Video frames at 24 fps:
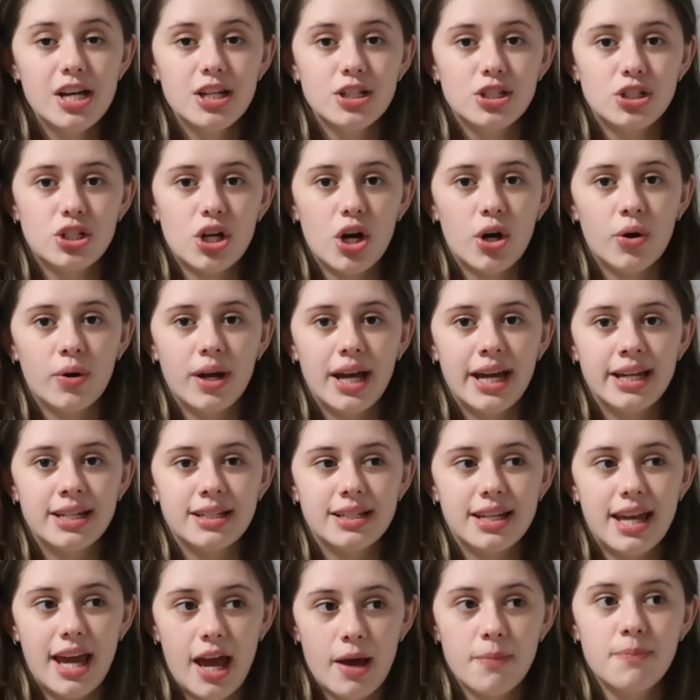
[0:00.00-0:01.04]
so
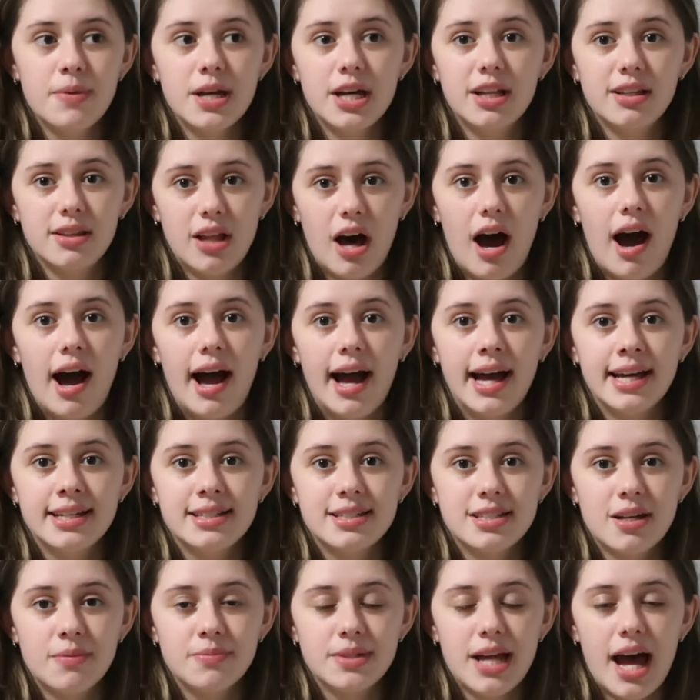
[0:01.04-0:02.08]
it can be a lot at
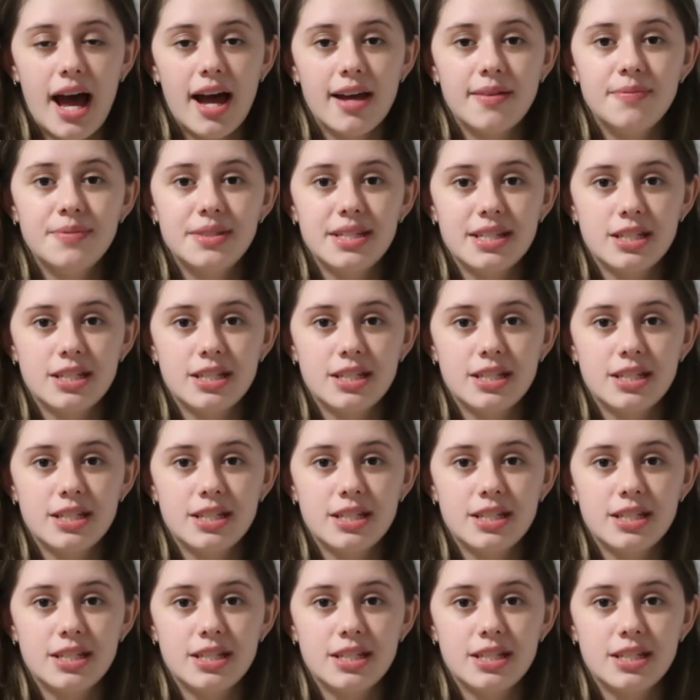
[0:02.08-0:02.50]
sometimes,